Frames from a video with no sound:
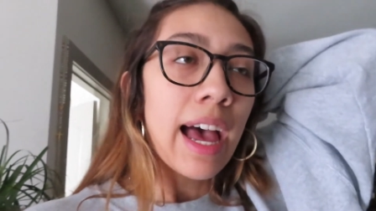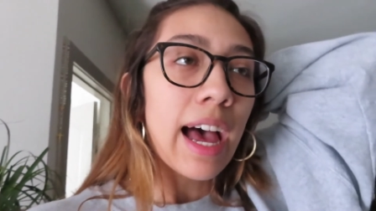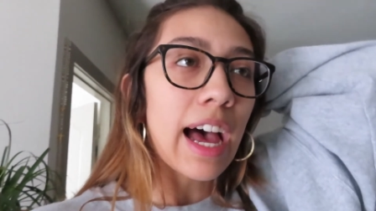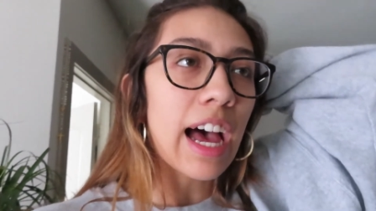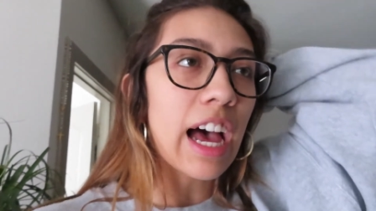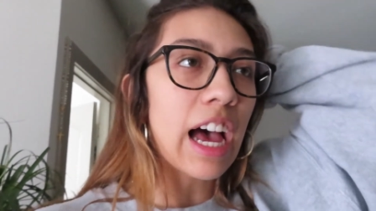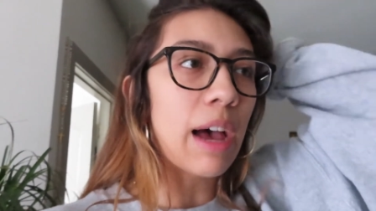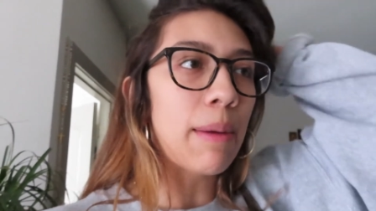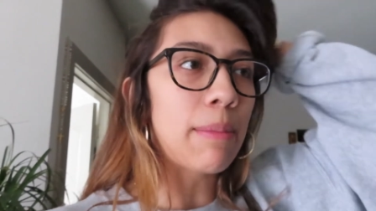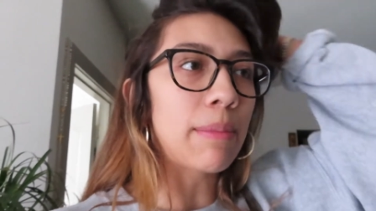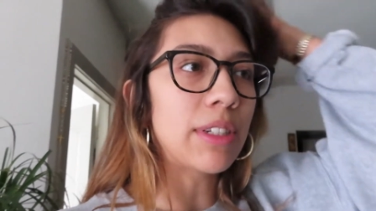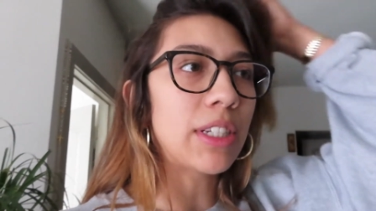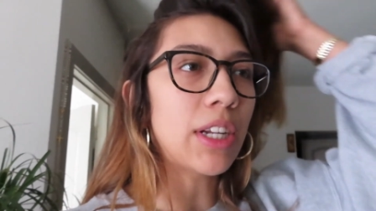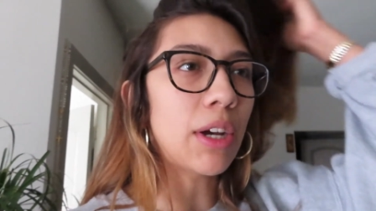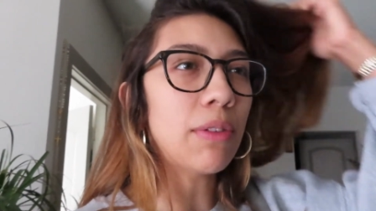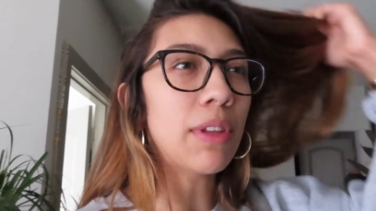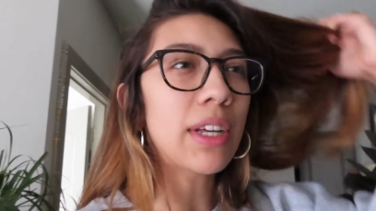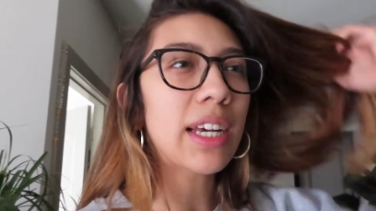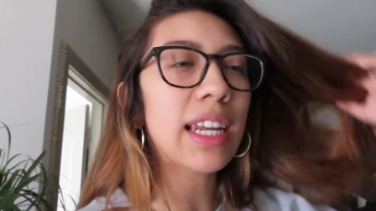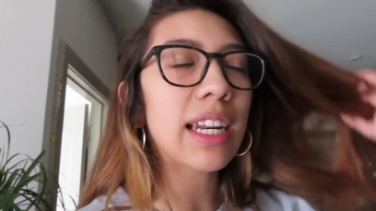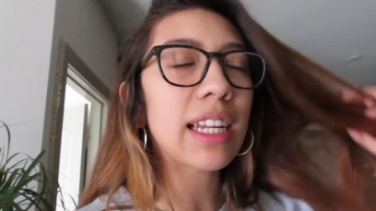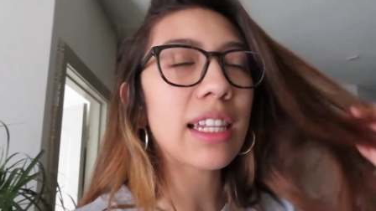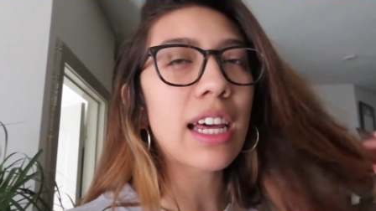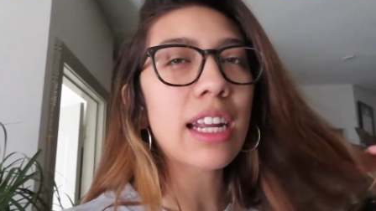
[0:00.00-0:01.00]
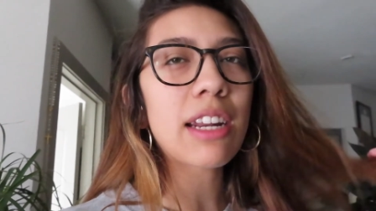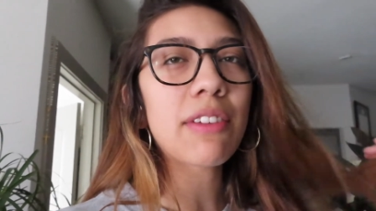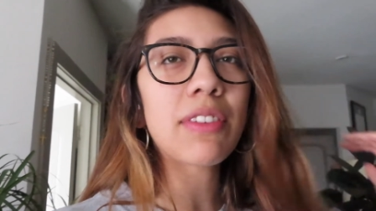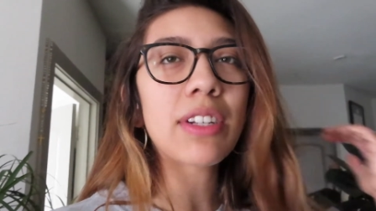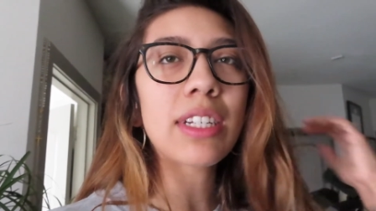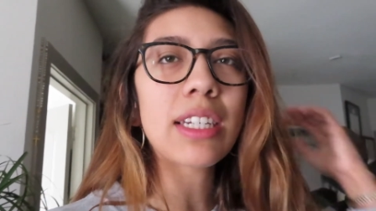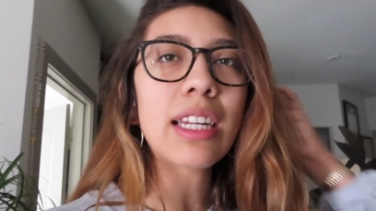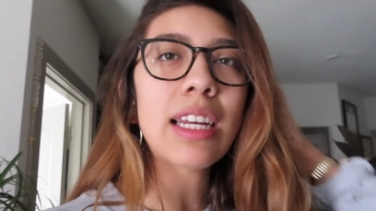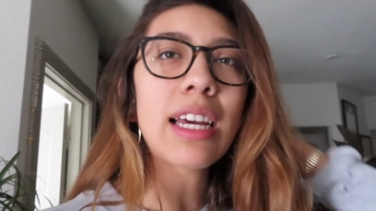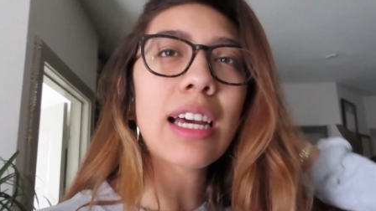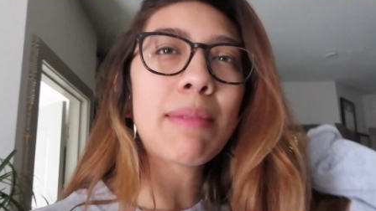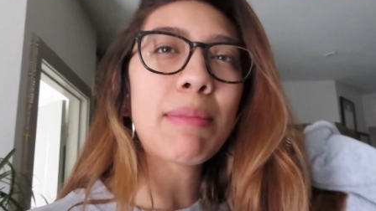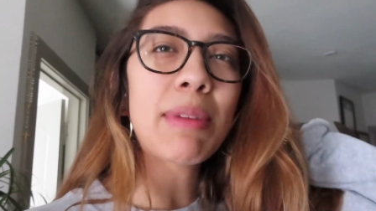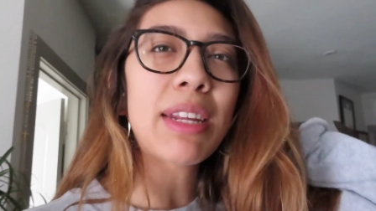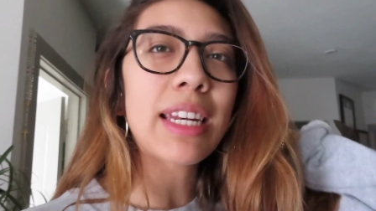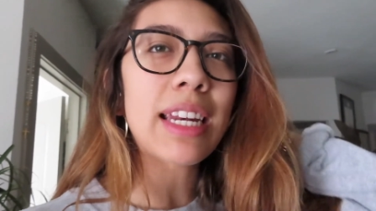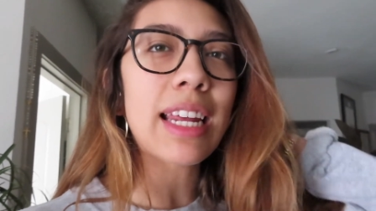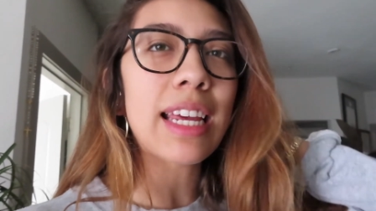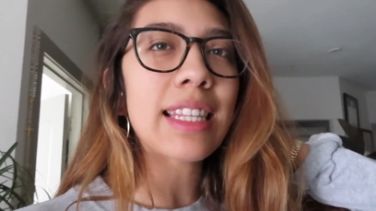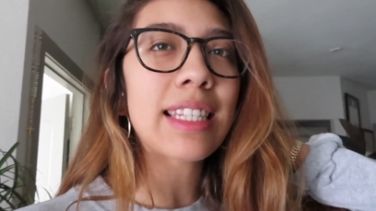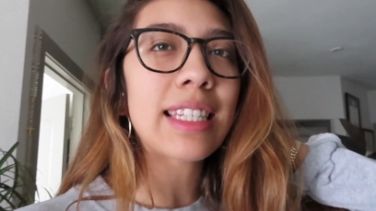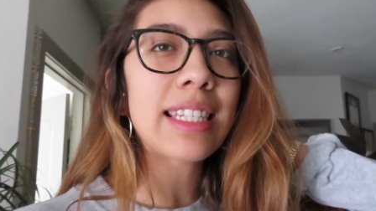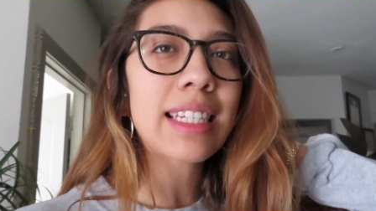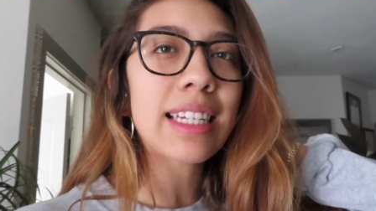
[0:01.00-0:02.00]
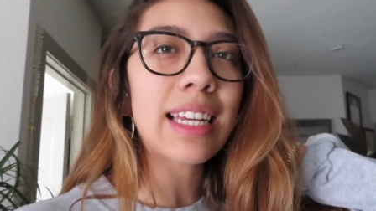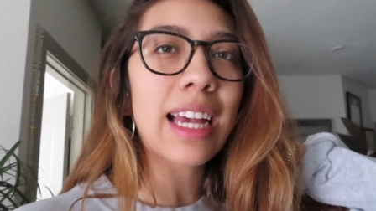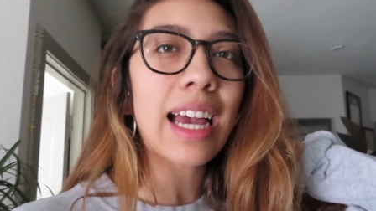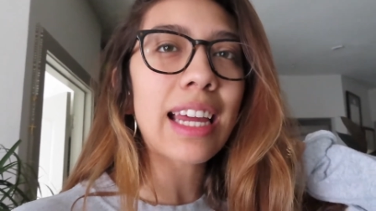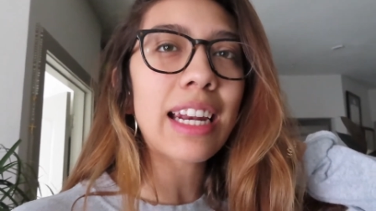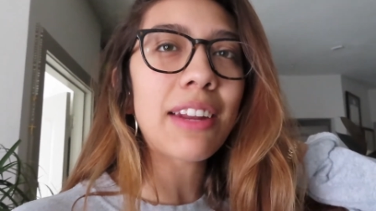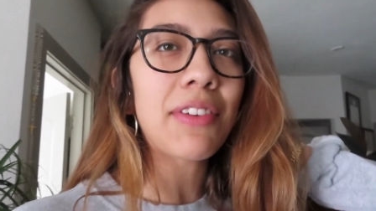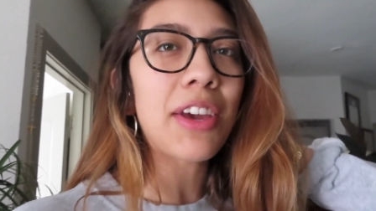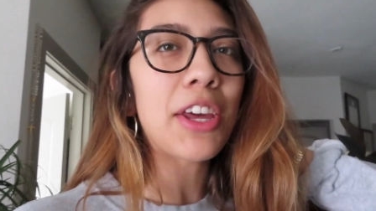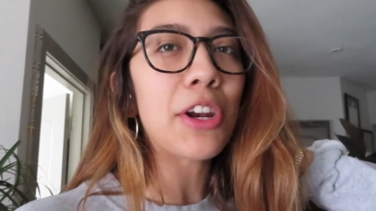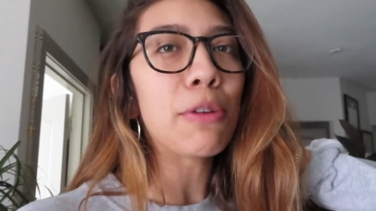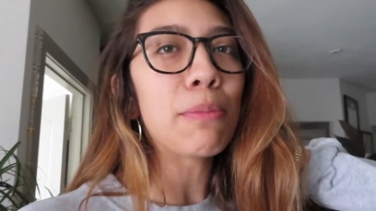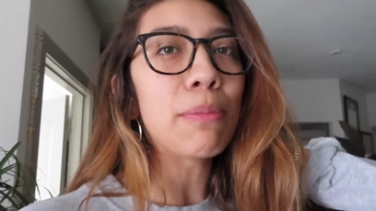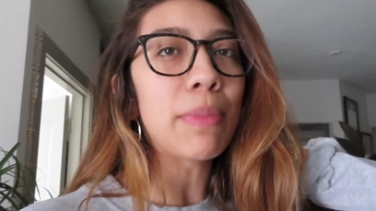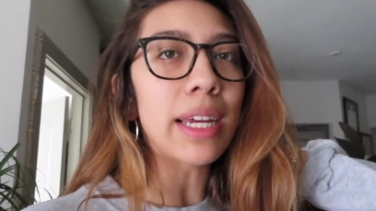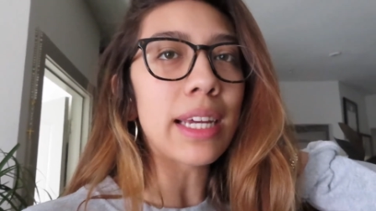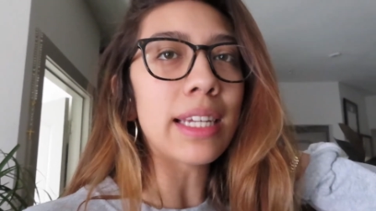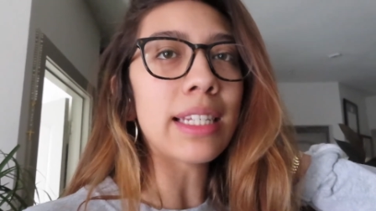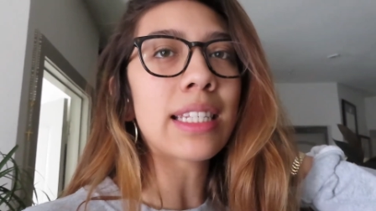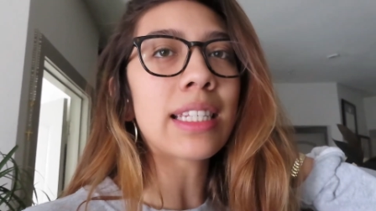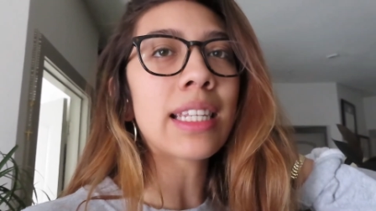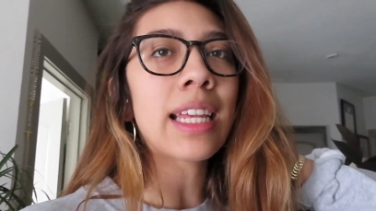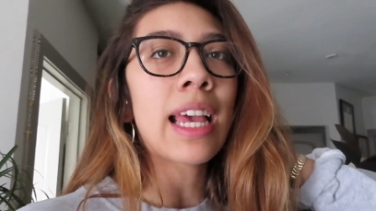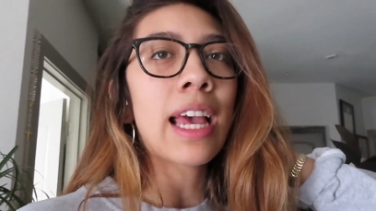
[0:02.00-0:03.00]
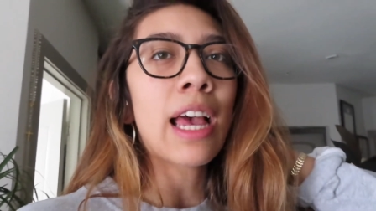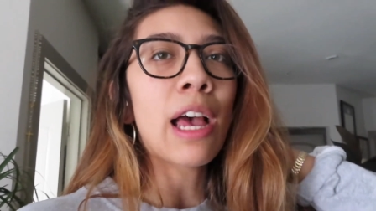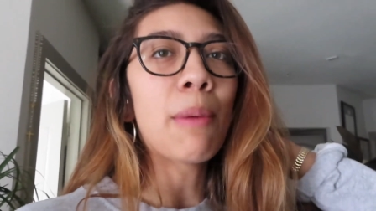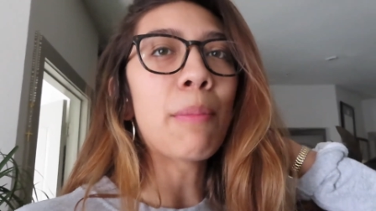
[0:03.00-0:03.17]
Don't look at a lot of, I mean, it's kind of hit or miss,